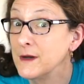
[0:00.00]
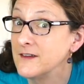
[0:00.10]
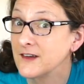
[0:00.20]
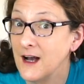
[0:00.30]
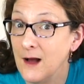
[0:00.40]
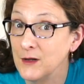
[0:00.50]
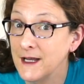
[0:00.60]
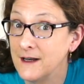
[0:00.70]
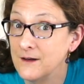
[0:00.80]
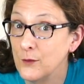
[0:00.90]
But it's a
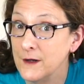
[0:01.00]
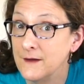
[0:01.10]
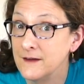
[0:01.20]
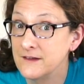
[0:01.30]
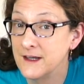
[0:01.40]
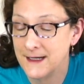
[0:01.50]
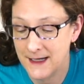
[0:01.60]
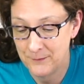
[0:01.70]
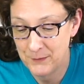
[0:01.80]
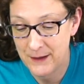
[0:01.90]
complicated one that's
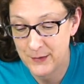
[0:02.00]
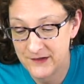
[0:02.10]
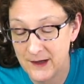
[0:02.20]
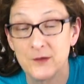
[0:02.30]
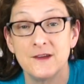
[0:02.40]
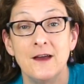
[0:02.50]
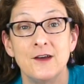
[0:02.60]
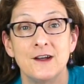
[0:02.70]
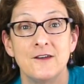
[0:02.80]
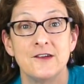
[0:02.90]
taking baby steps. Now
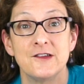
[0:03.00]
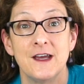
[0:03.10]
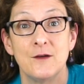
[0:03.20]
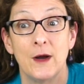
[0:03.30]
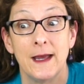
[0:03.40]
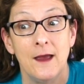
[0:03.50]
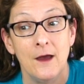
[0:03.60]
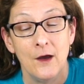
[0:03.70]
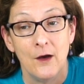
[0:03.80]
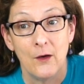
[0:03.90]
you can understand why.
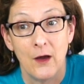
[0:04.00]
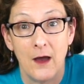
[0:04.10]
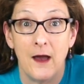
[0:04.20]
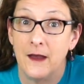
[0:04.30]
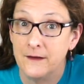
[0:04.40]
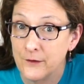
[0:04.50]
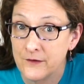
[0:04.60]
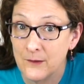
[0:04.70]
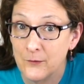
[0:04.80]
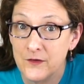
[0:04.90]
I know
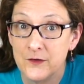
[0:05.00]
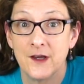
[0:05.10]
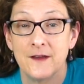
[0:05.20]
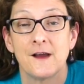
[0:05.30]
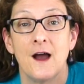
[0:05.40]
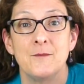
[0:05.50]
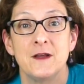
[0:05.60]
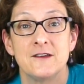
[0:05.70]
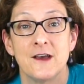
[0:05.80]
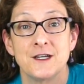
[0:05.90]
some of you say in the
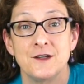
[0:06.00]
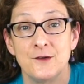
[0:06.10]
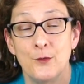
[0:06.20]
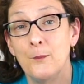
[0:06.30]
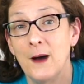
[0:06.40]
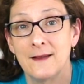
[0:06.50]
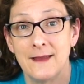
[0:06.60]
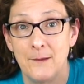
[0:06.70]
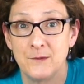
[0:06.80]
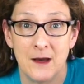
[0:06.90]
comment sections you won't buy a
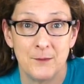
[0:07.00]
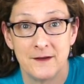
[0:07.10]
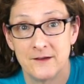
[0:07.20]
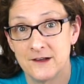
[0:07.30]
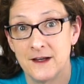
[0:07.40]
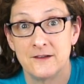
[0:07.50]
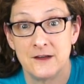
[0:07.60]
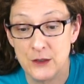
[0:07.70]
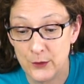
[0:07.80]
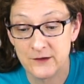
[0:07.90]
laptop unless it has
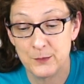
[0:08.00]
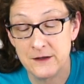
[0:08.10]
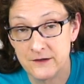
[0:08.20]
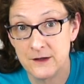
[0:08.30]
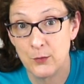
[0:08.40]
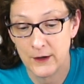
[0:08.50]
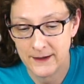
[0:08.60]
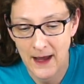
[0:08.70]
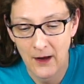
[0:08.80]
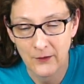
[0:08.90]
a U S B C
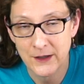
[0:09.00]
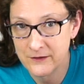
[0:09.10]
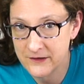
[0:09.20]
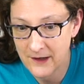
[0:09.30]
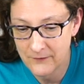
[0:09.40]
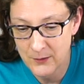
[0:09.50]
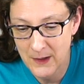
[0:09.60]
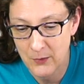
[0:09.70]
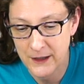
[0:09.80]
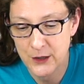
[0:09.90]
port. Now you just have to
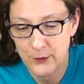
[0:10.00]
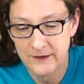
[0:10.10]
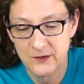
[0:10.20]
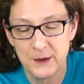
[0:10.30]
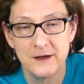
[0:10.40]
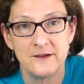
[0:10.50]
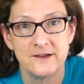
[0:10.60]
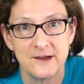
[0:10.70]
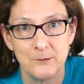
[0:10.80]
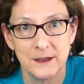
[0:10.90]
remember U S B
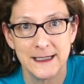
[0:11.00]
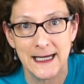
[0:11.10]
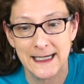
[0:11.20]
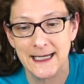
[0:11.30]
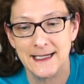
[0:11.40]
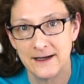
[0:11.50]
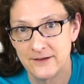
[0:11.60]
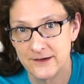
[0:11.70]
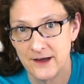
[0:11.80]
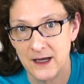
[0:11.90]
is simply a
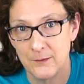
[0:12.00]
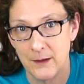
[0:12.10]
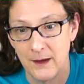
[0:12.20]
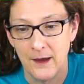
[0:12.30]
connector type.